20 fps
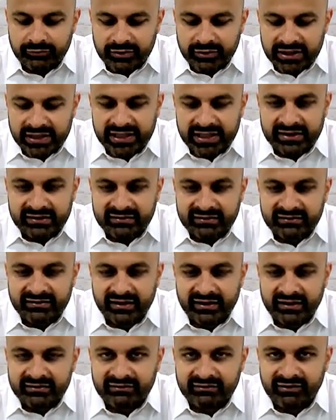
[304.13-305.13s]
really get a
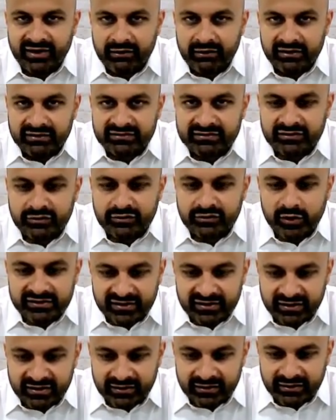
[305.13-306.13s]
sense of how
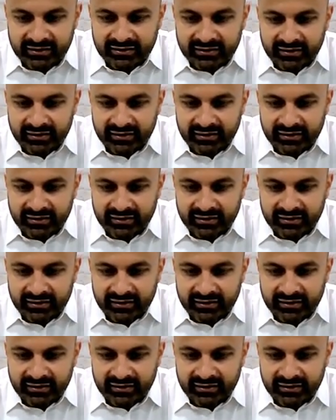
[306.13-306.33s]
exquisite